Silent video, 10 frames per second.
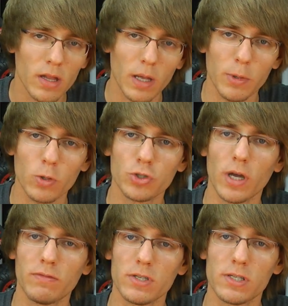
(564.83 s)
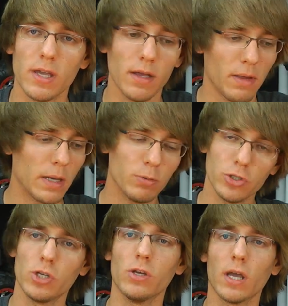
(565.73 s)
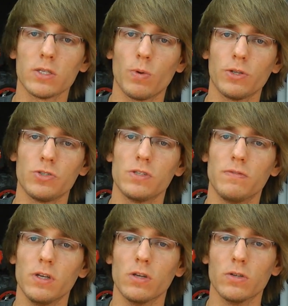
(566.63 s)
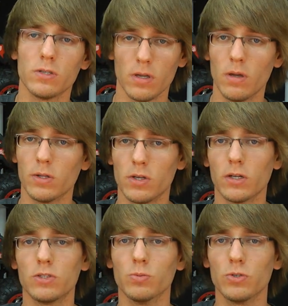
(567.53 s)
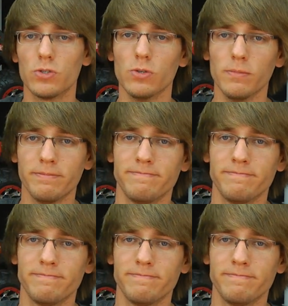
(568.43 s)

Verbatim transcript: Let me know what you have to say. I appreciate you guys watching these videos. I'll talk to you real soon.